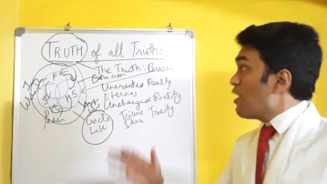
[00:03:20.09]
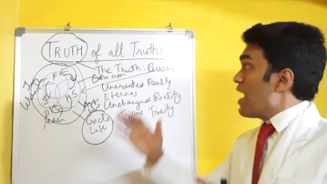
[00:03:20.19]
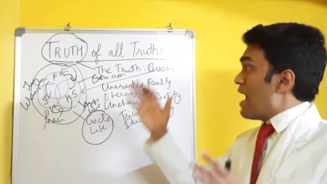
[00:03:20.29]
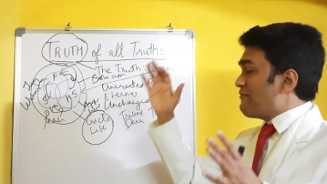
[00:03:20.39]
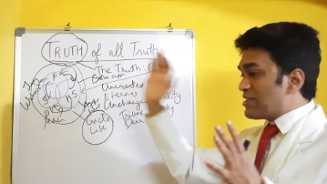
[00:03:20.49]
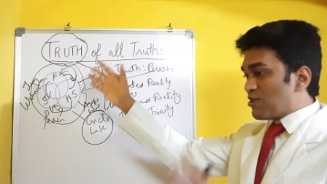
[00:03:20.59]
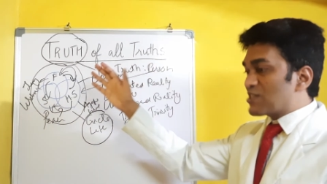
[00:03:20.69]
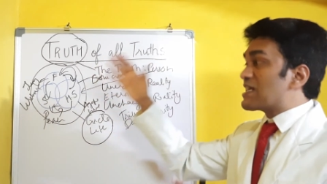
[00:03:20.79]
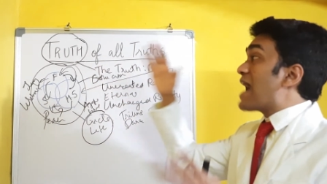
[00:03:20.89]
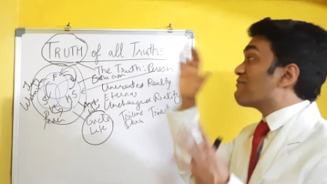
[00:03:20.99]
Uh, we should
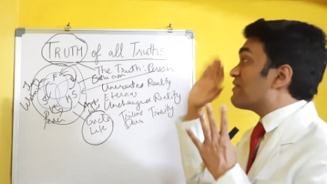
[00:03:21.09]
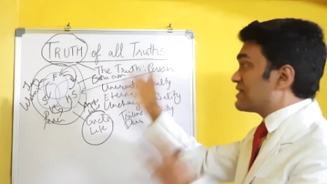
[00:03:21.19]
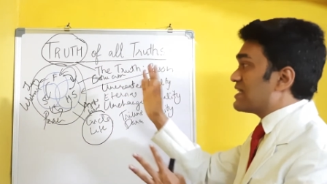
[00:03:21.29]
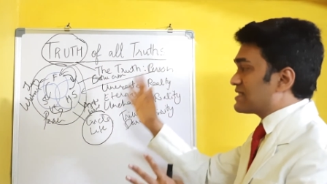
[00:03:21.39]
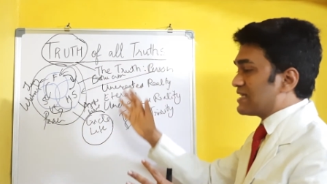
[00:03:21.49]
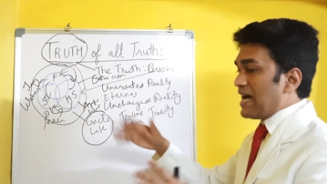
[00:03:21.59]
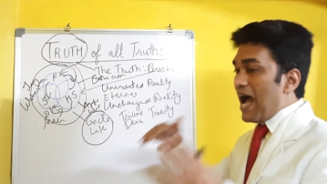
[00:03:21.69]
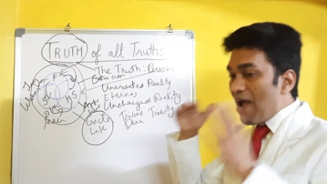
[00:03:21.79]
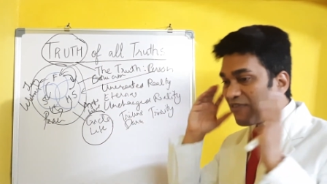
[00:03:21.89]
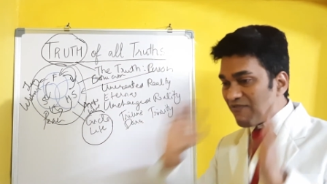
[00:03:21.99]
start with this thing. Uh,
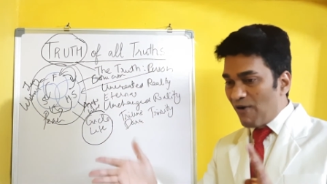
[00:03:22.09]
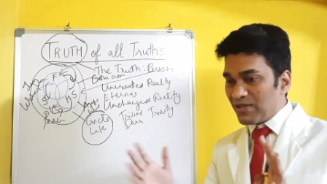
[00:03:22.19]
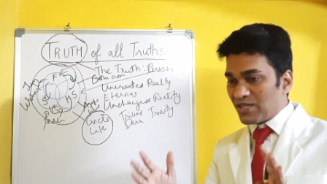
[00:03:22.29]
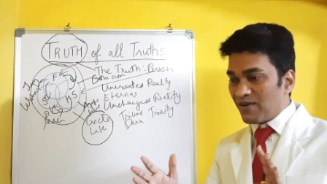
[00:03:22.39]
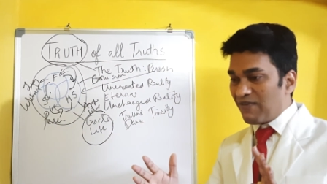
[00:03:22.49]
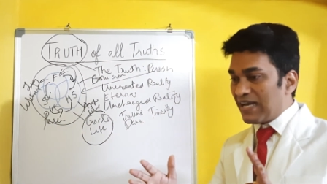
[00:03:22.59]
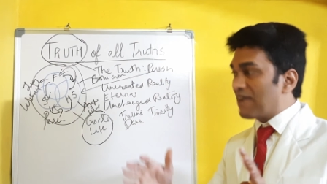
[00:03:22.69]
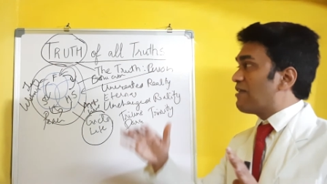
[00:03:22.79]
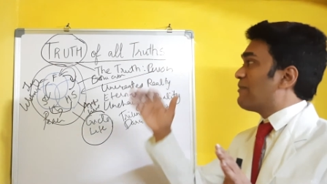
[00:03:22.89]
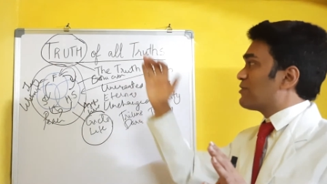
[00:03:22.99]
every foundation of our life
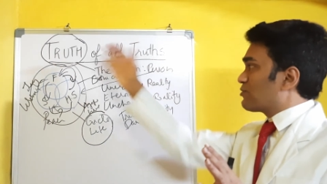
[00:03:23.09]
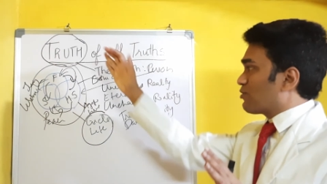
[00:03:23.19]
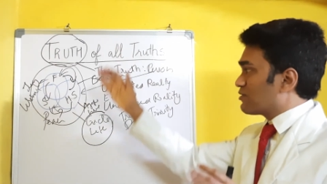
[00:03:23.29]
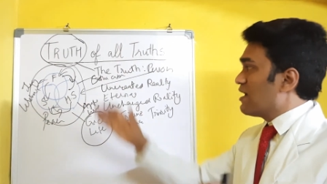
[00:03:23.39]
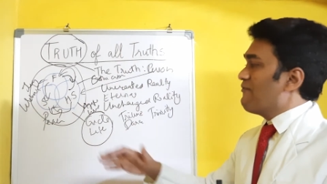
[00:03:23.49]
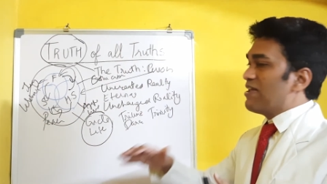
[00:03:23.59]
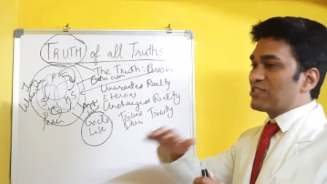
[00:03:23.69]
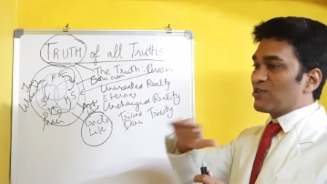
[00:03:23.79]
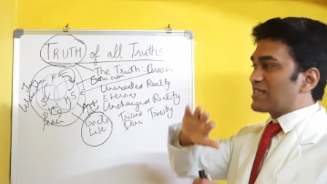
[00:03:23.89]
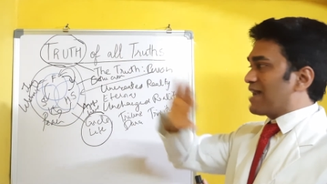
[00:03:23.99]
about the truth, we
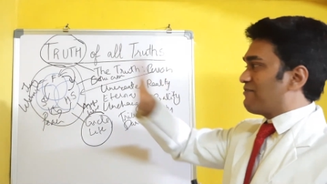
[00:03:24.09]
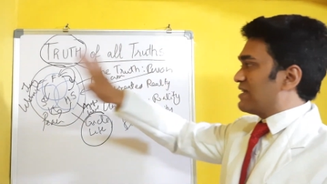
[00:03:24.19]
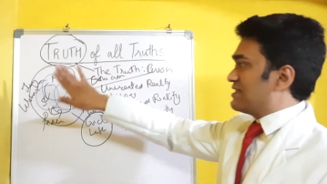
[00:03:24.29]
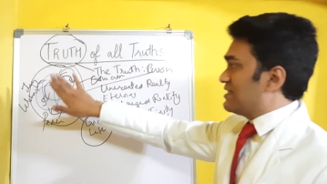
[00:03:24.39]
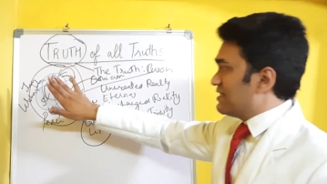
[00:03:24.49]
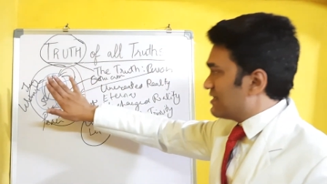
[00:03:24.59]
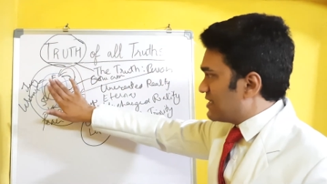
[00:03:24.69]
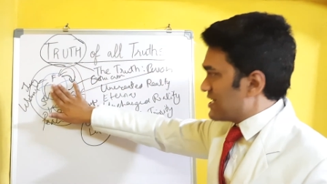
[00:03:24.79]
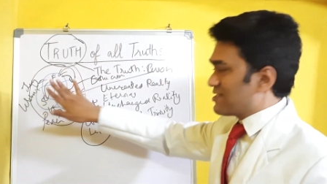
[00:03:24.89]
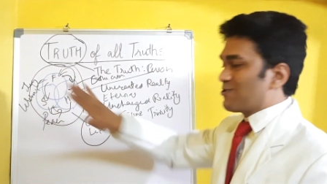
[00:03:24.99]
should start with
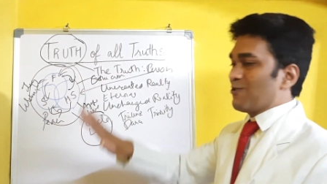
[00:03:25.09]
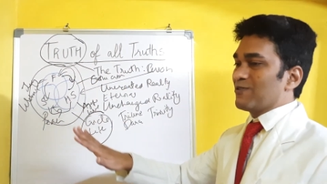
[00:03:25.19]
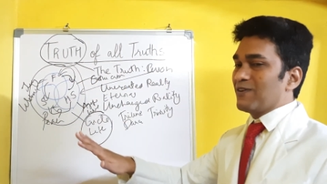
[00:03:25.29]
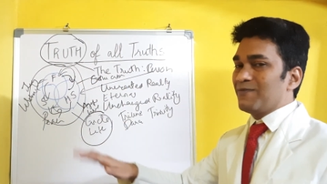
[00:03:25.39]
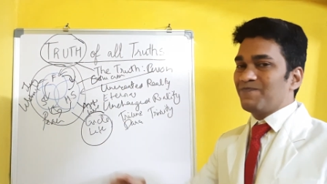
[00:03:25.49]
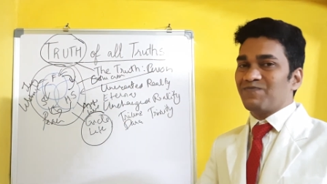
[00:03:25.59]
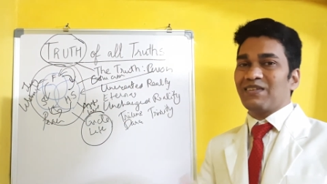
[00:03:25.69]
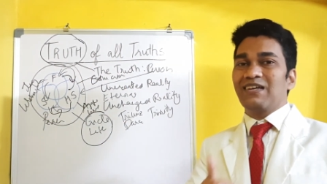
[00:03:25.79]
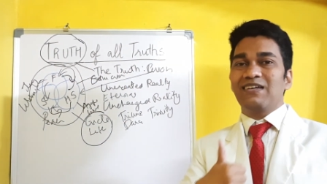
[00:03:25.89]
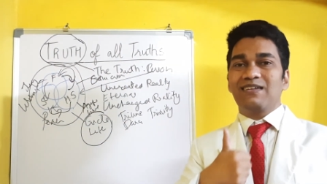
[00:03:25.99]
this truth.
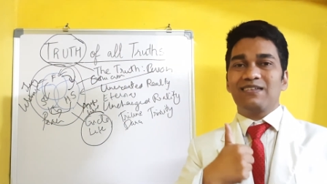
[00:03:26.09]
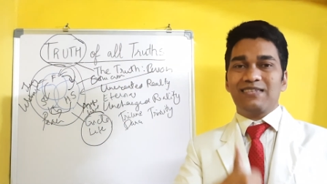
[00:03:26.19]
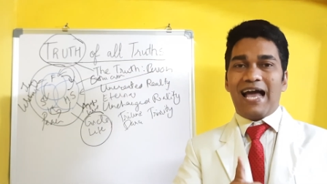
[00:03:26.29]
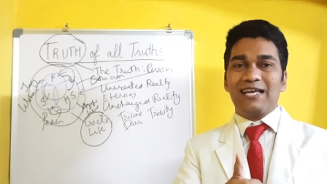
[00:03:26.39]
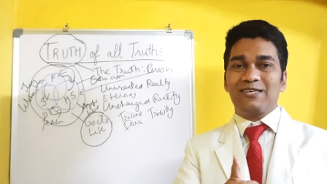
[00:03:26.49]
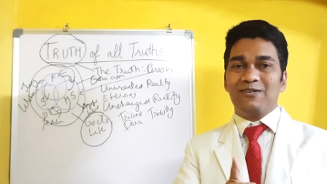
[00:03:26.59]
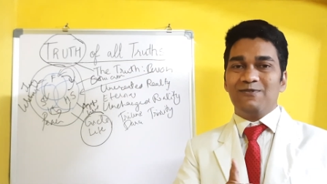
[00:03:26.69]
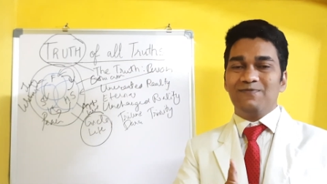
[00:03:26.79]
Thank you.